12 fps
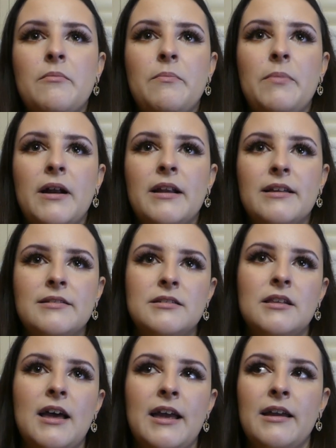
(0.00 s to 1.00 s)
But it's
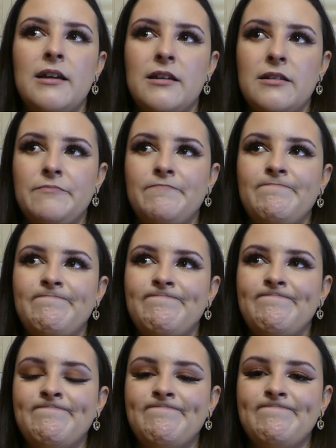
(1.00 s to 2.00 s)
like,
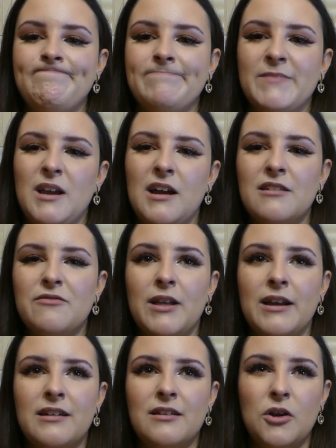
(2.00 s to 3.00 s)
kind of
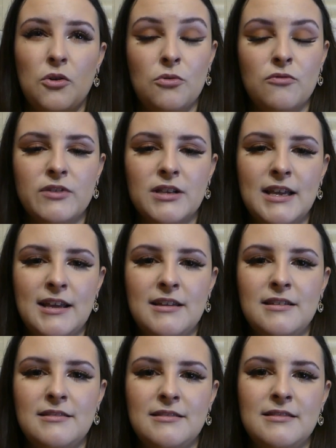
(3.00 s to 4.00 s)
like an
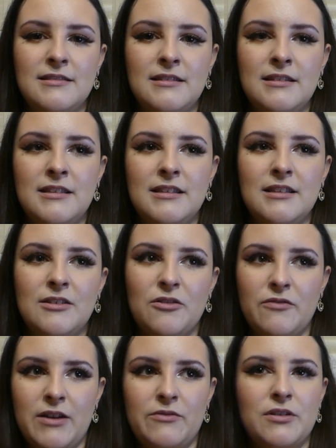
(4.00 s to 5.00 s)
overlay
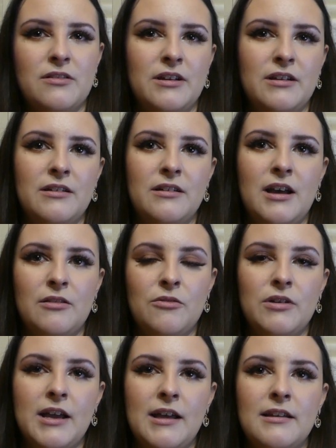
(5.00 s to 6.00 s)
of everything I
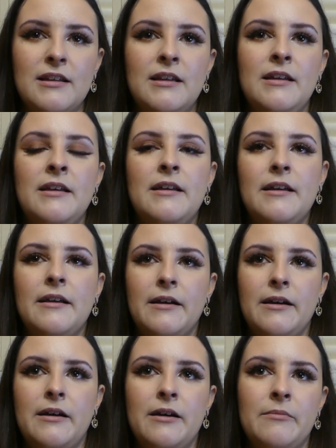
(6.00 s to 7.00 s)
look at.
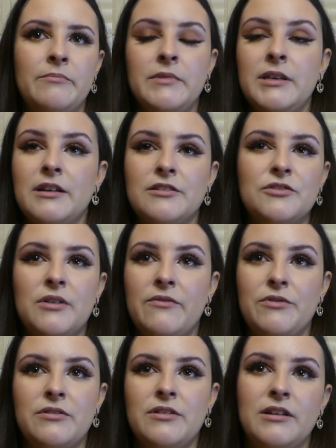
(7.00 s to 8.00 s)
Yeah, so
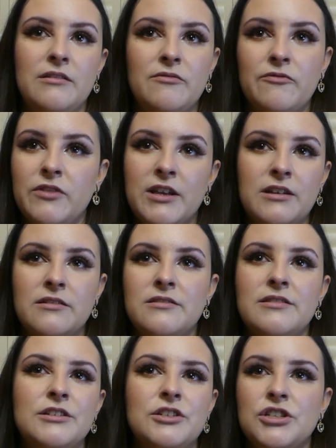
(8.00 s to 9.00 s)
everything
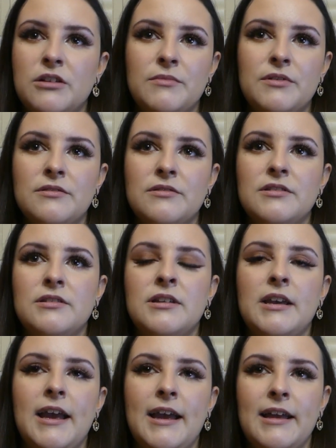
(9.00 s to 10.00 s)
flickers and shimmers,
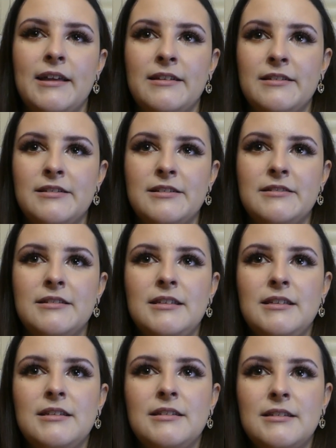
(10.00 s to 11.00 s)
and
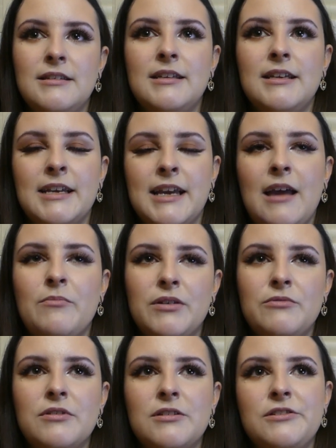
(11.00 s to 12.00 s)
it can be
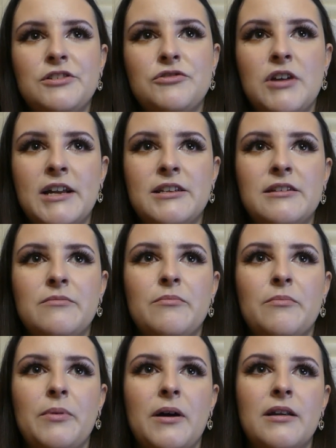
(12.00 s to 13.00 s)
really
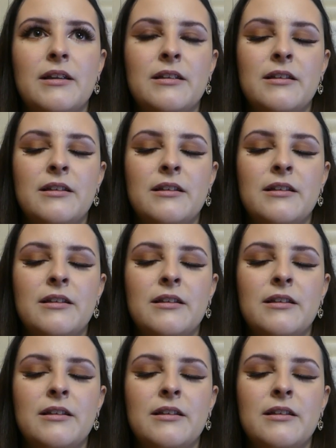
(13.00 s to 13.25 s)
distracting, but